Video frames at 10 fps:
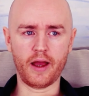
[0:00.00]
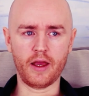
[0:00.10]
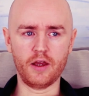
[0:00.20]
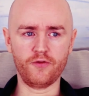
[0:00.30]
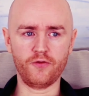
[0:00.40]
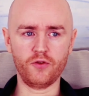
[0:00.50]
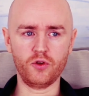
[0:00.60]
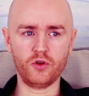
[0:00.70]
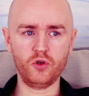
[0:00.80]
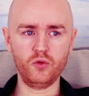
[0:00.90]
If
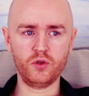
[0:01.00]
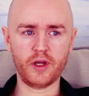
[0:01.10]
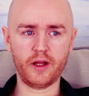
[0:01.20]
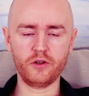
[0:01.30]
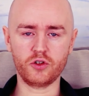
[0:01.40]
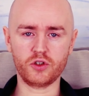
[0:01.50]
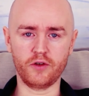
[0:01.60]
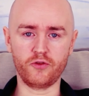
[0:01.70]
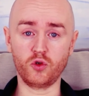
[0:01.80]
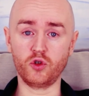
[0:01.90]
you tell
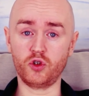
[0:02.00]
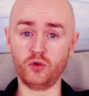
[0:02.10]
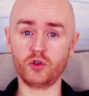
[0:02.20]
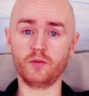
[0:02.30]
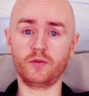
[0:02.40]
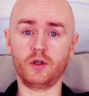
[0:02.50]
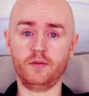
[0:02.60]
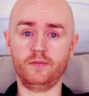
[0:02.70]
yourself you're going to do something,